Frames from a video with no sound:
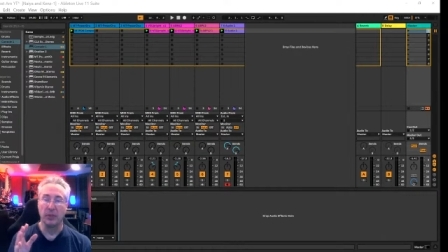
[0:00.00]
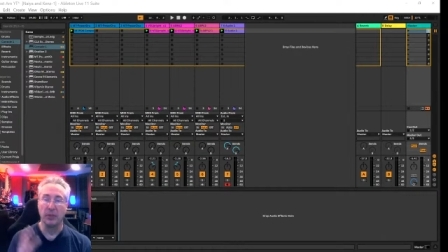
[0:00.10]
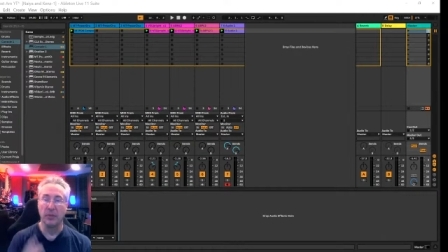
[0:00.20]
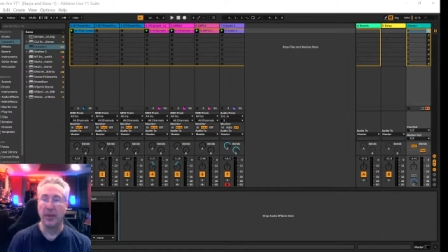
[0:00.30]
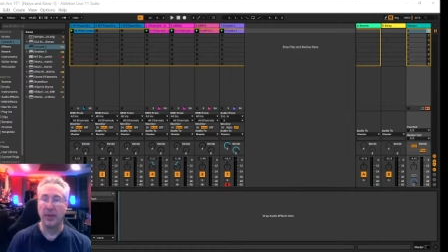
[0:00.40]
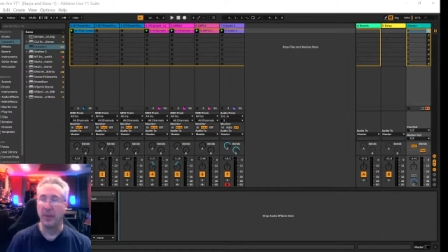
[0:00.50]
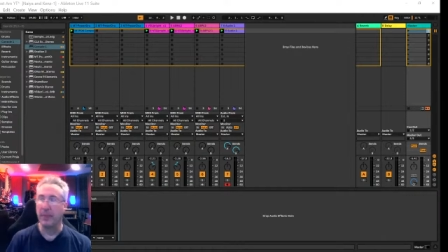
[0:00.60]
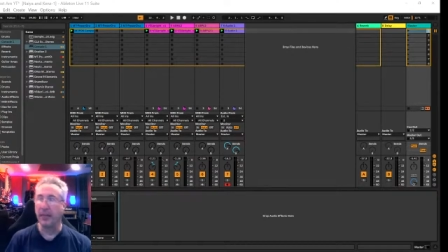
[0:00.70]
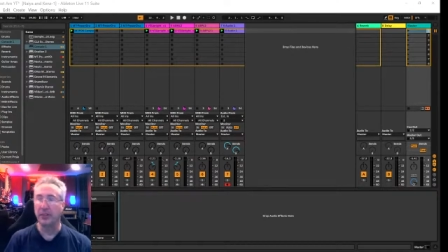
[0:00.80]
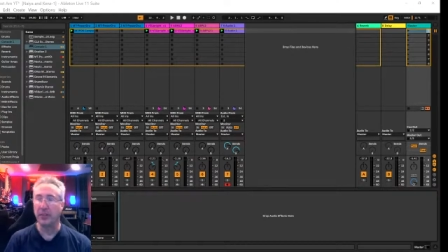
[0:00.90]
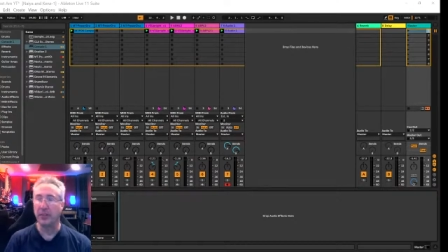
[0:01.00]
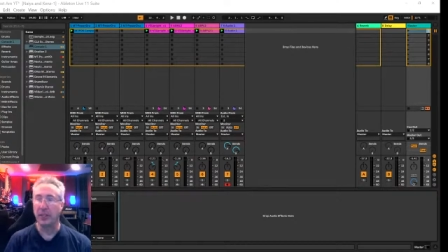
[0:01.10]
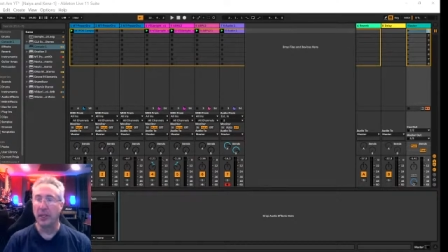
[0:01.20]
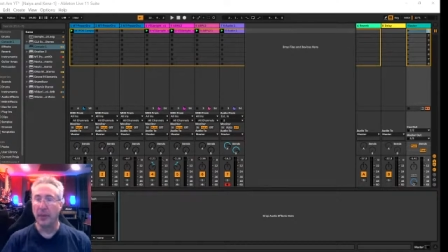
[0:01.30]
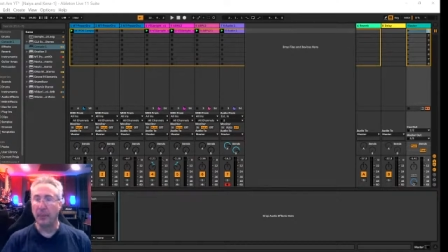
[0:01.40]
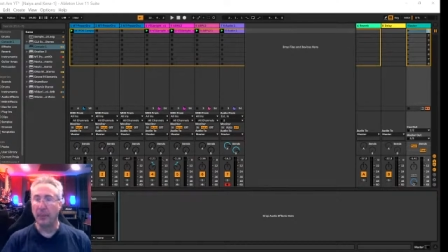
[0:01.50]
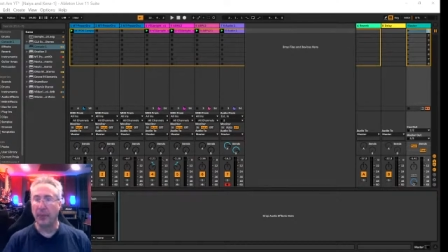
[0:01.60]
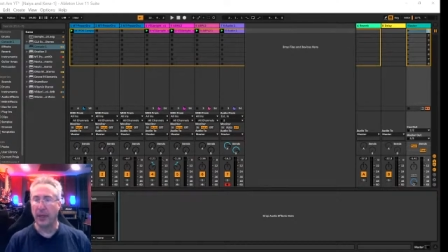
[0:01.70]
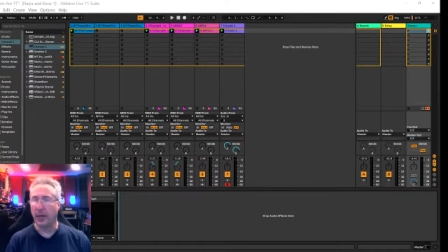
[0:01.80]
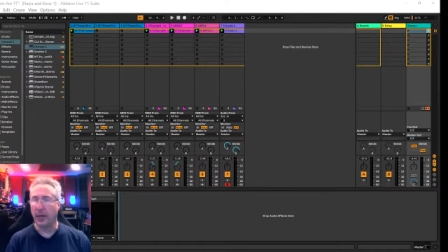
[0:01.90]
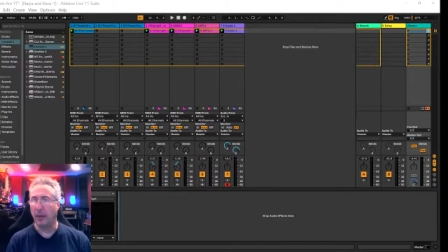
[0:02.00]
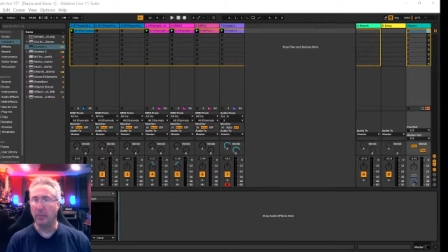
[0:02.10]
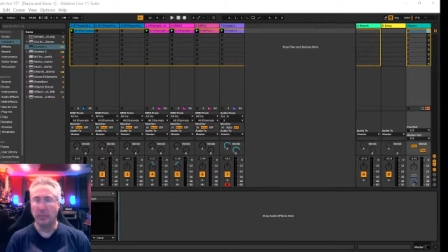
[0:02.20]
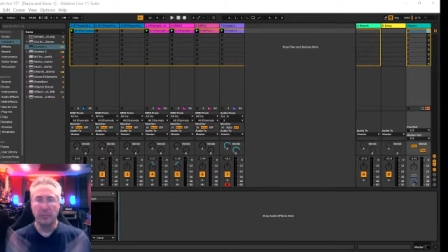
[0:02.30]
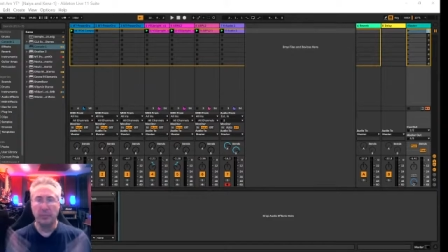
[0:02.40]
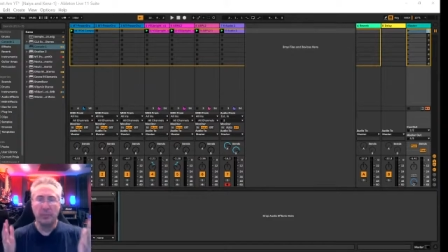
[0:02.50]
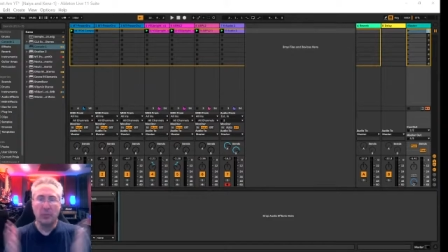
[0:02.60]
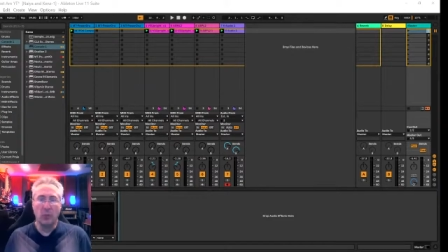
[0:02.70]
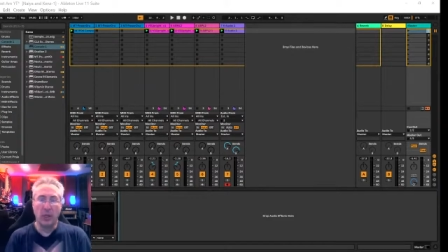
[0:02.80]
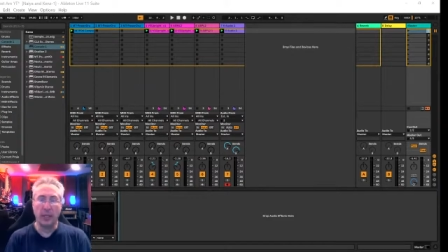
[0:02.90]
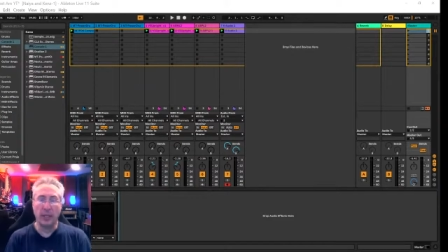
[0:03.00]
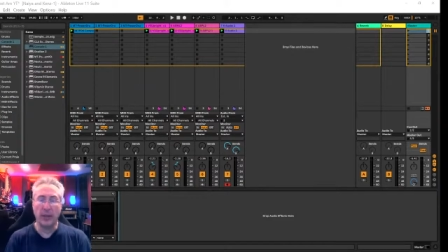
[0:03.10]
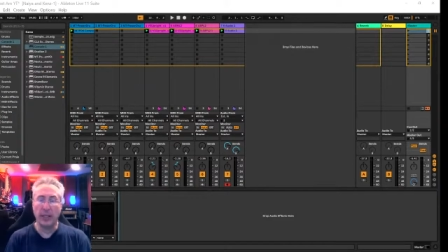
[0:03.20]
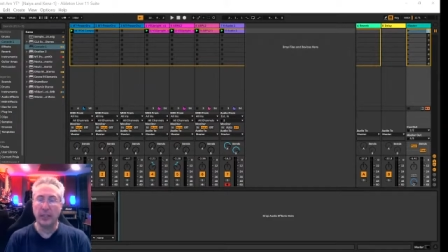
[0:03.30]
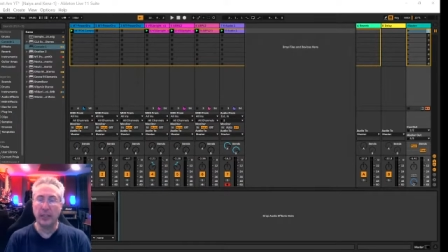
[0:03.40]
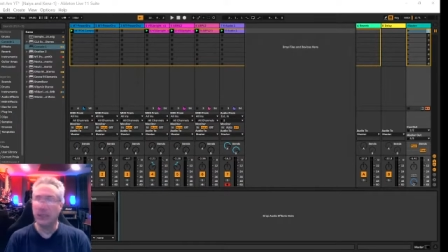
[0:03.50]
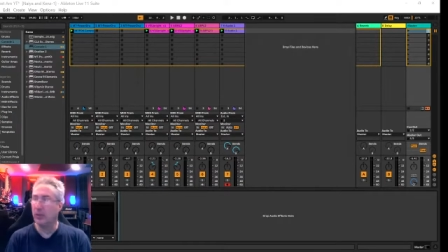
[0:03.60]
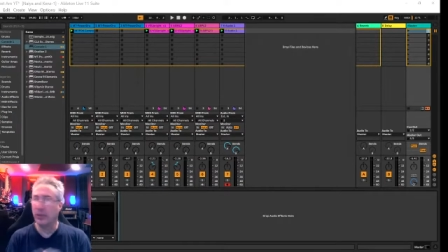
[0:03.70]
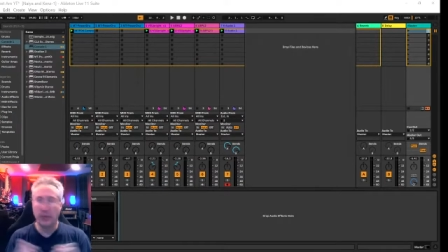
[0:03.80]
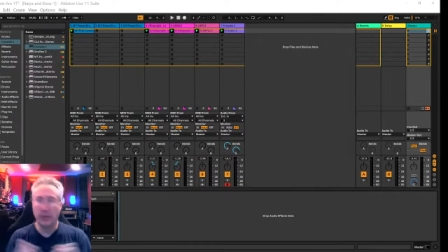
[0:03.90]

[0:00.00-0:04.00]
that mix. Well, I know how to deal with,